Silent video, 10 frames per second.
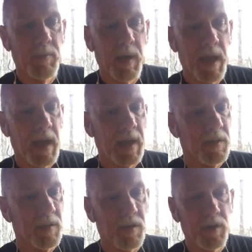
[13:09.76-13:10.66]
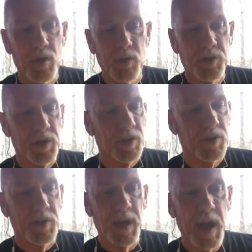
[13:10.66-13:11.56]
And she
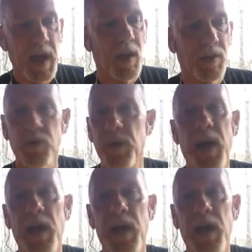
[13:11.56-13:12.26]
just said, hey, it's okay.